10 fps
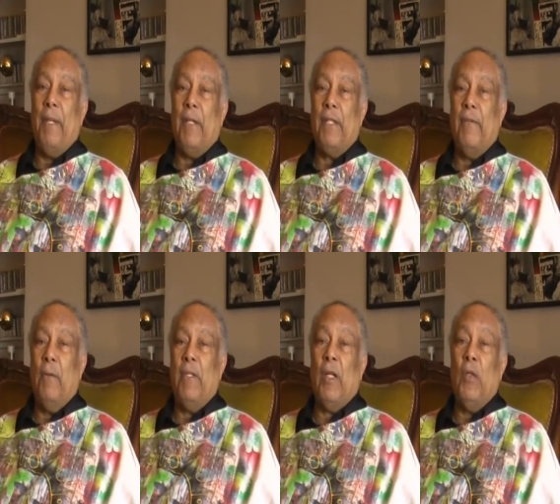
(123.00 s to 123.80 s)
because
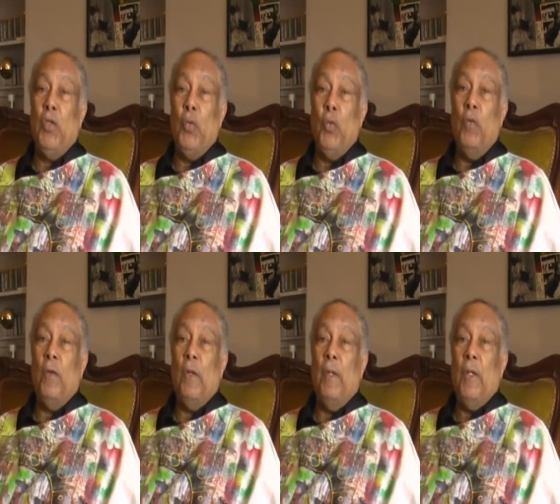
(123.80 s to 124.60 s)
everyone said, oh, you,
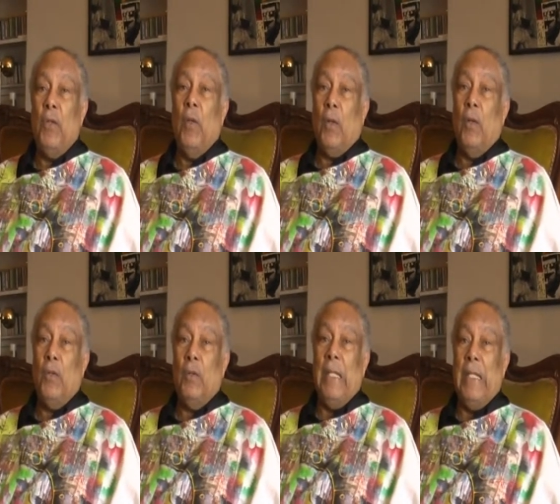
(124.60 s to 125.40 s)
you are going
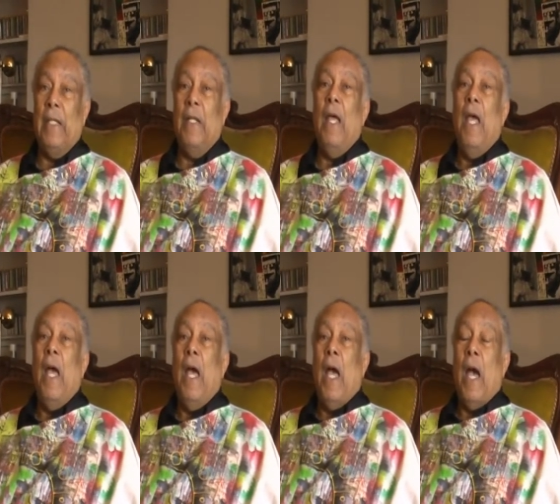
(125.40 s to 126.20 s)
to lead.
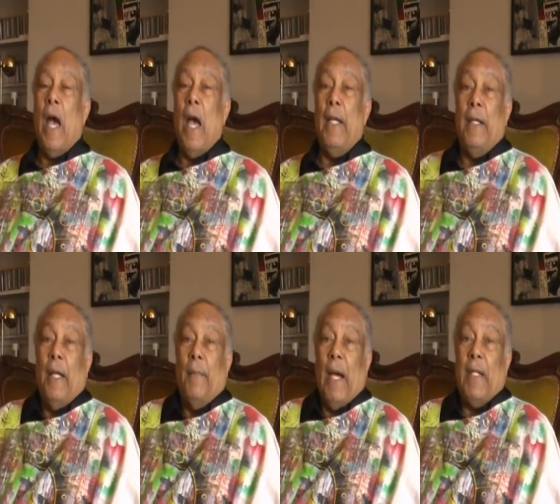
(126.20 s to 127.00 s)
And
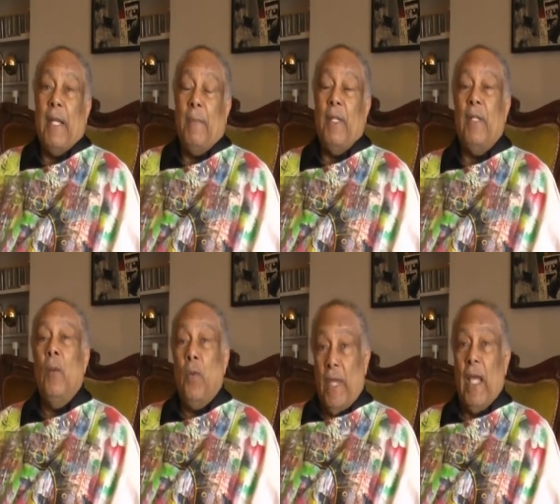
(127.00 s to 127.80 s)
um, I accepted
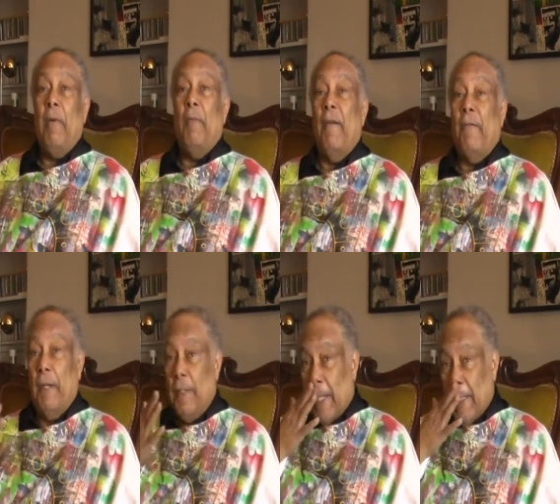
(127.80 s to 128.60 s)
with the help of my
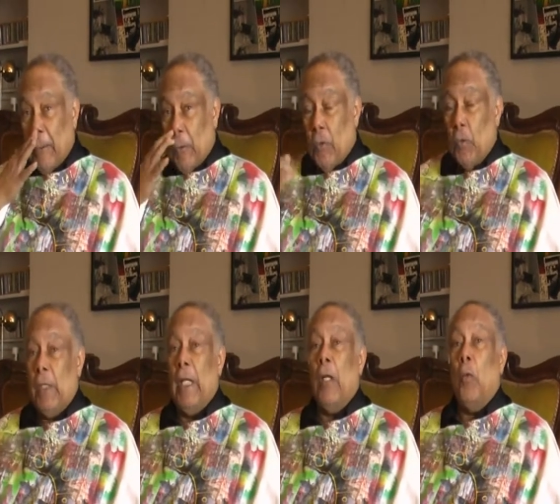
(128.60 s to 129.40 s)
friends. I didn't do it
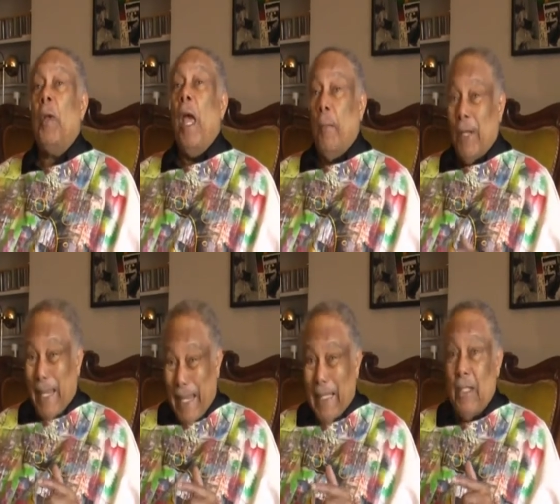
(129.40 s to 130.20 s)
totally alone, but
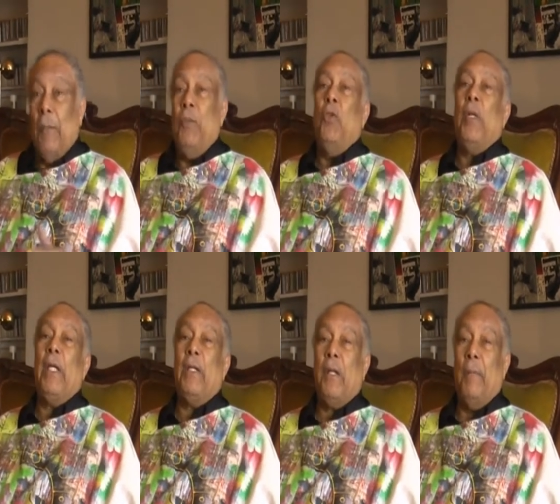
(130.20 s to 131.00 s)
I ended up doing
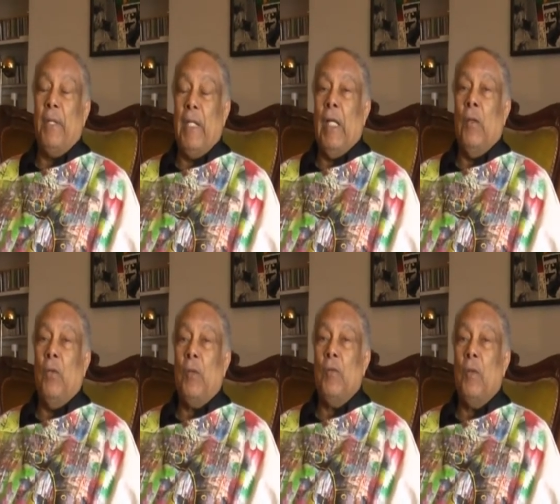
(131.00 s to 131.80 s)
it completely
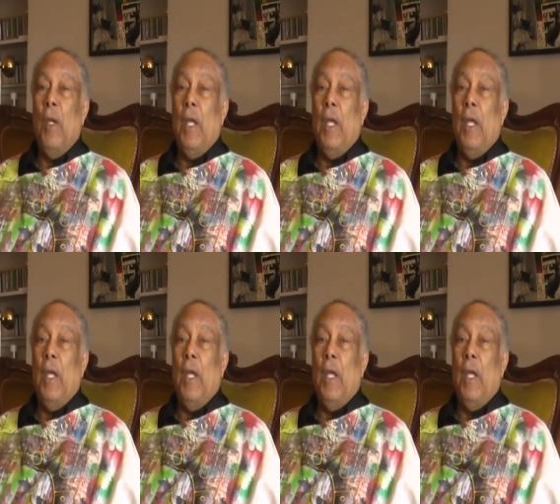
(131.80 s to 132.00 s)
alone.